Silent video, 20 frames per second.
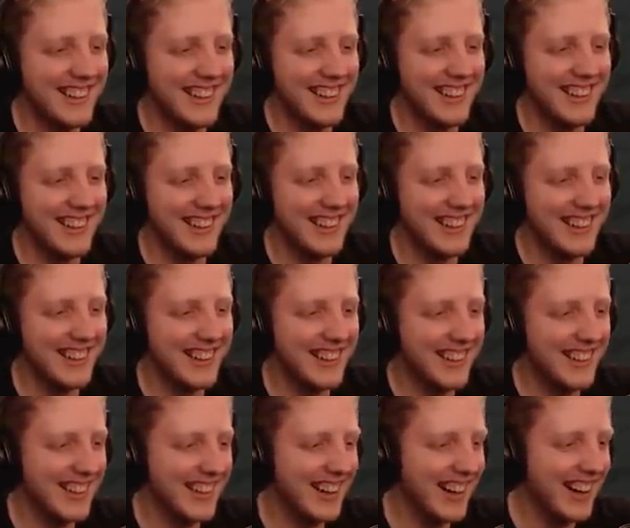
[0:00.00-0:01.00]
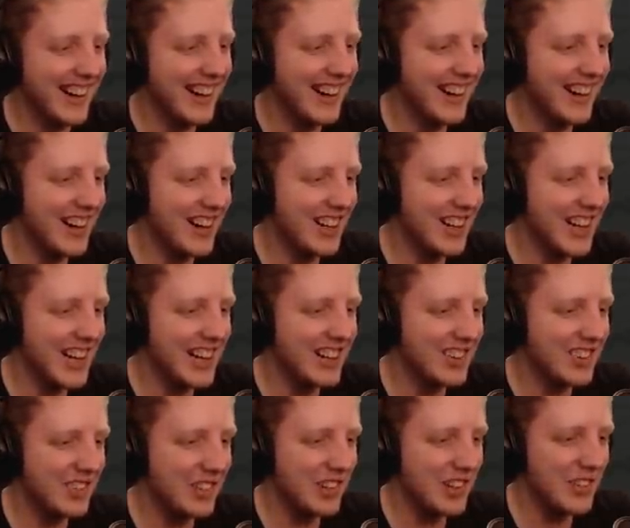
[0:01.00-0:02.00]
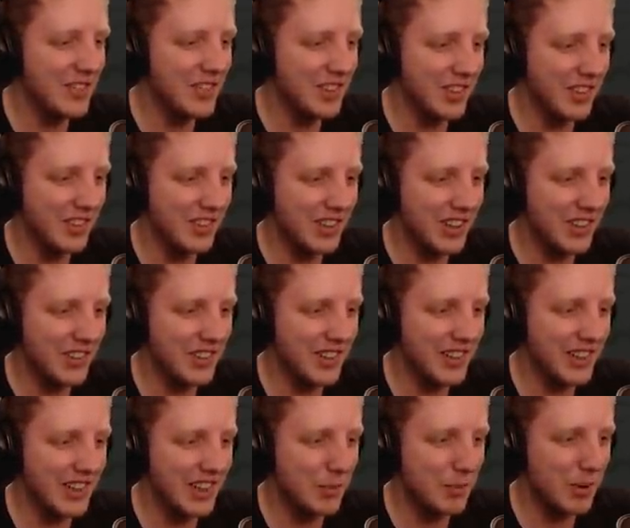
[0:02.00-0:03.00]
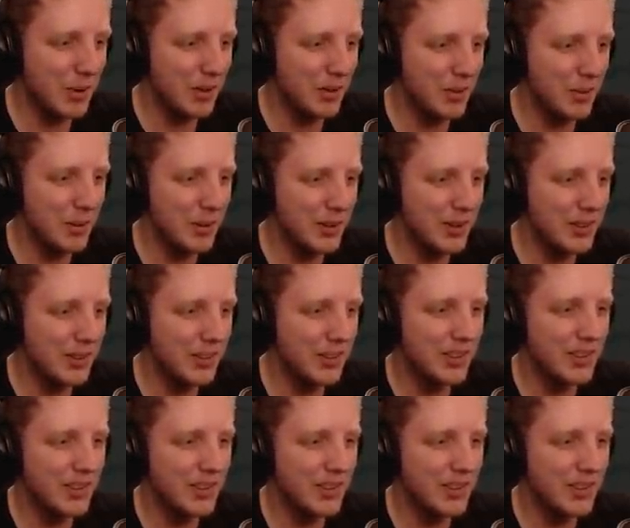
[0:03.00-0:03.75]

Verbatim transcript: Uh, I'm gonna end stream soon, so I don't think that's possible.